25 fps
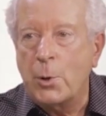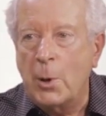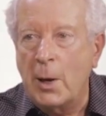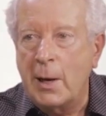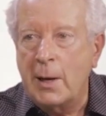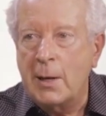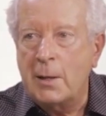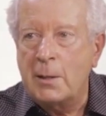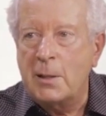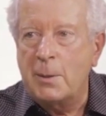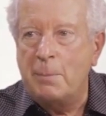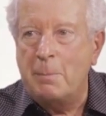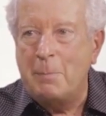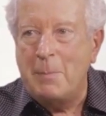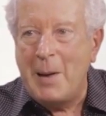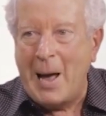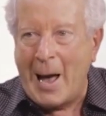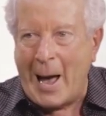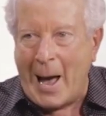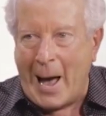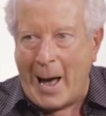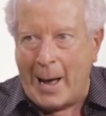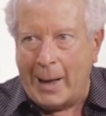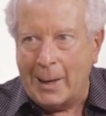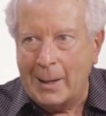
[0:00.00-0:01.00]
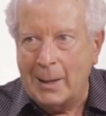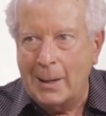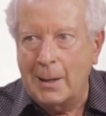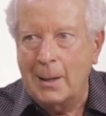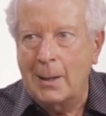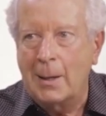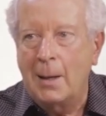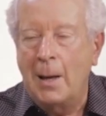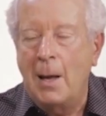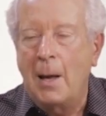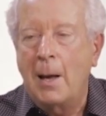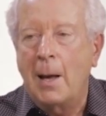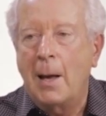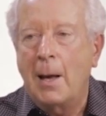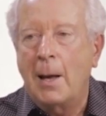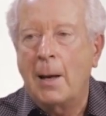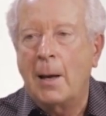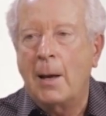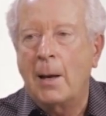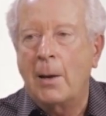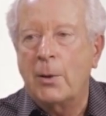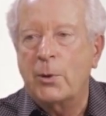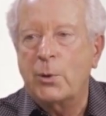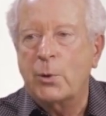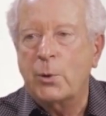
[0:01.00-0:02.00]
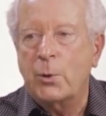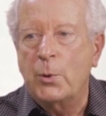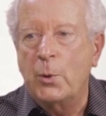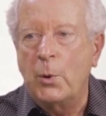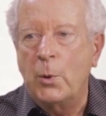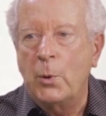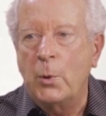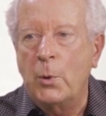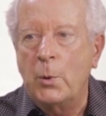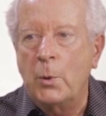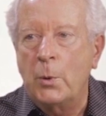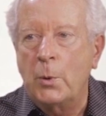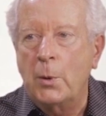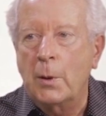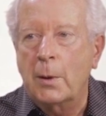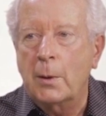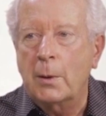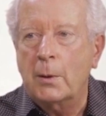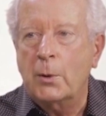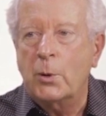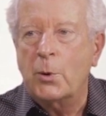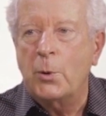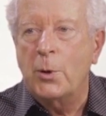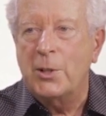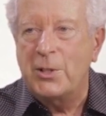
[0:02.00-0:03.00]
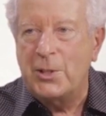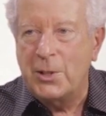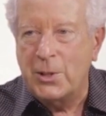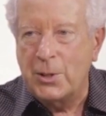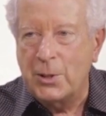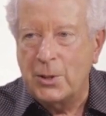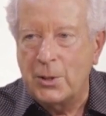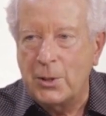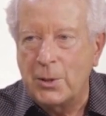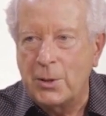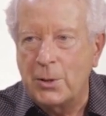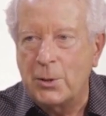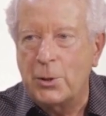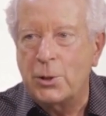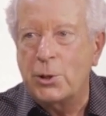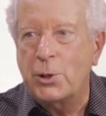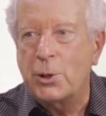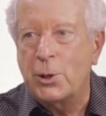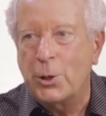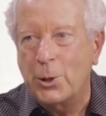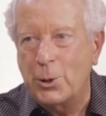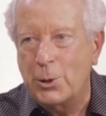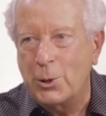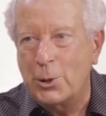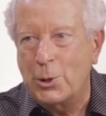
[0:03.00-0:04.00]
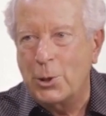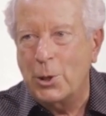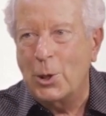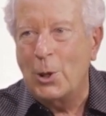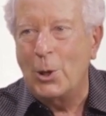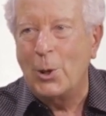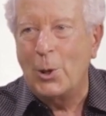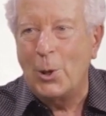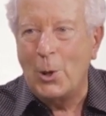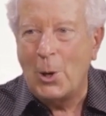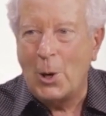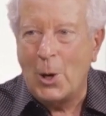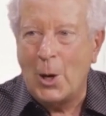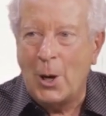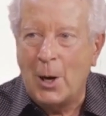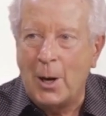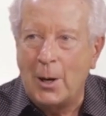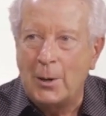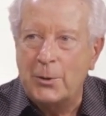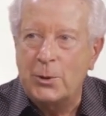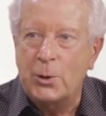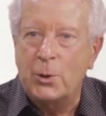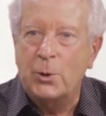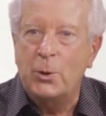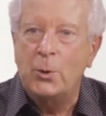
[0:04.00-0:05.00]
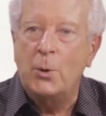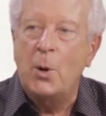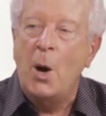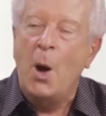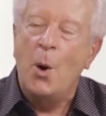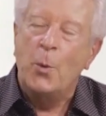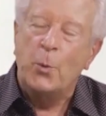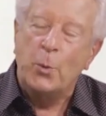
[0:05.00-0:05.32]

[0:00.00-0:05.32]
trace back through Christian church law, to